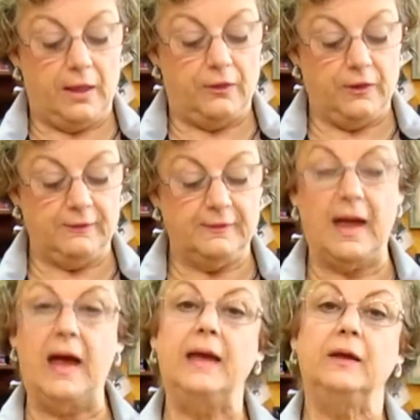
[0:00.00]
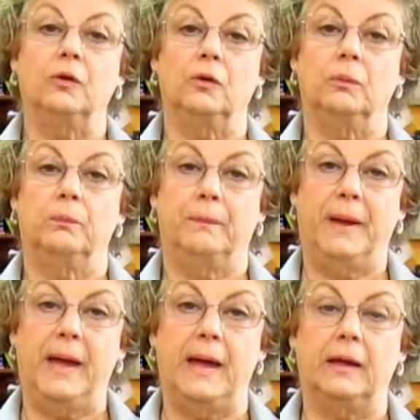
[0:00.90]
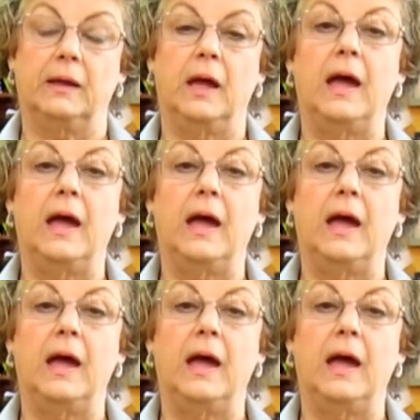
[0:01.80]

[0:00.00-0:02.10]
This angle back